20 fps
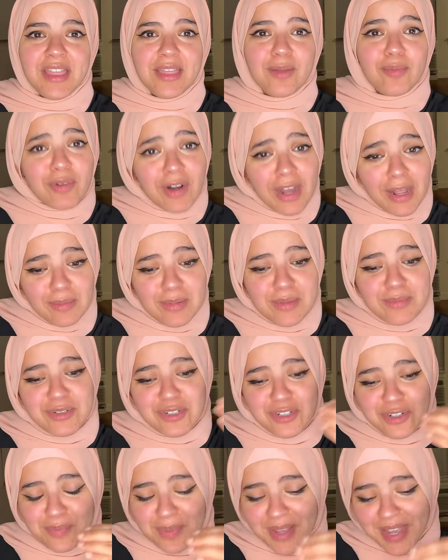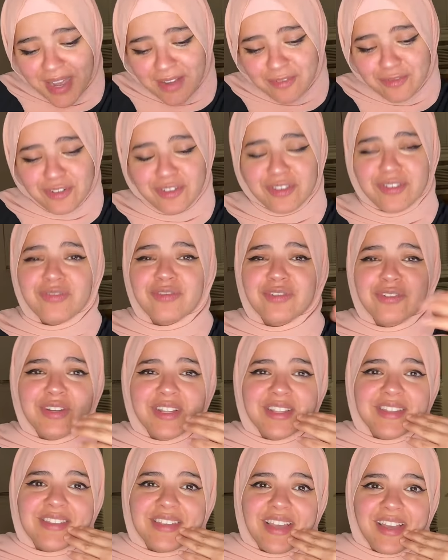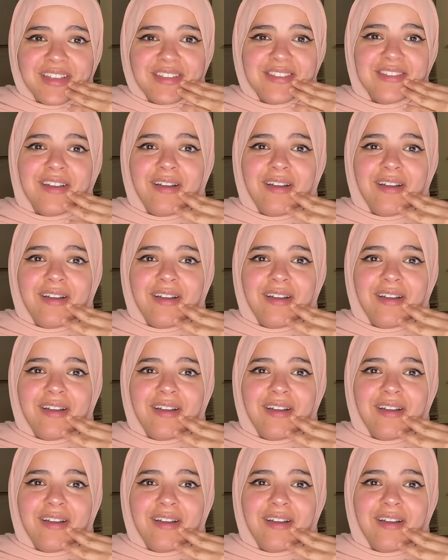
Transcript: The problems should be after the food and sex.